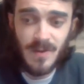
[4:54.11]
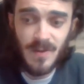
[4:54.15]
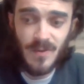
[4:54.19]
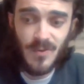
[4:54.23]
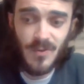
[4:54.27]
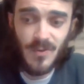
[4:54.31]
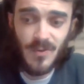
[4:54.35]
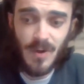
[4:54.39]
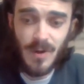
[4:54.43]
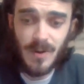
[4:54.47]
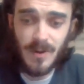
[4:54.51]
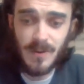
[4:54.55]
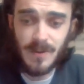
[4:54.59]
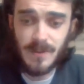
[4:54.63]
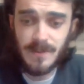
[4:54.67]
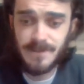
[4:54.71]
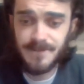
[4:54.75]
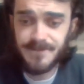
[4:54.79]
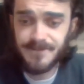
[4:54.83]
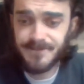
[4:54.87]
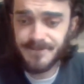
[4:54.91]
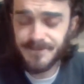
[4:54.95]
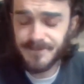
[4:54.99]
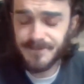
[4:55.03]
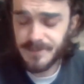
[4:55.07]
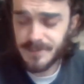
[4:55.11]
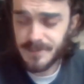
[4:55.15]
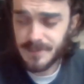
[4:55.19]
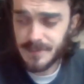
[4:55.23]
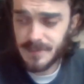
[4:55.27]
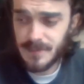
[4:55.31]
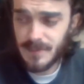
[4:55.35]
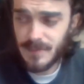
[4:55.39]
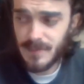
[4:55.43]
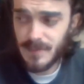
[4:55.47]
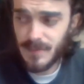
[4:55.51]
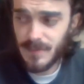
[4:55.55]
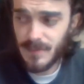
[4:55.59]
So
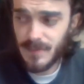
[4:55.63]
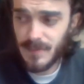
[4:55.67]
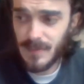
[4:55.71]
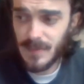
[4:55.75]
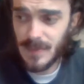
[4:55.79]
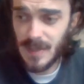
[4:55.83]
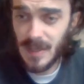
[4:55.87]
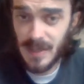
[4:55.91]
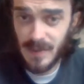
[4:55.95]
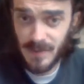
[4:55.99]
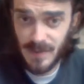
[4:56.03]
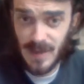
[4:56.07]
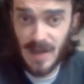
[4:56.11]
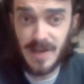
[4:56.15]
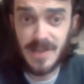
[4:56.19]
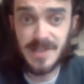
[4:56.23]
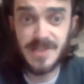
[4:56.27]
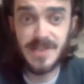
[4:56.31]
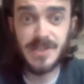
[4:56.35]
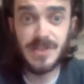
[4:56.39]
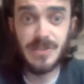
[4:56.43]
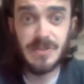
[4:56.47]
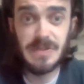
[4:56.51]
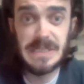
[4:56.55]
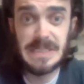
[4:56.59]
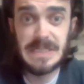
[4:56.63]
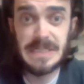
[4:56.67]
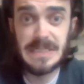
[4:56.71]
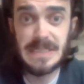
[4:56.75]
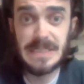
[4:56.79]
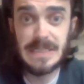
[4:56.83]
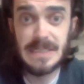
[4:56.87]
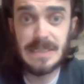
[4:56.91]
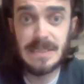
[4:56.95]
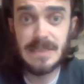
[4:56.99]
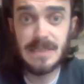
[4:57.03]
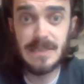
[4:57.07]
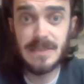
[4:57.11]
that is interesting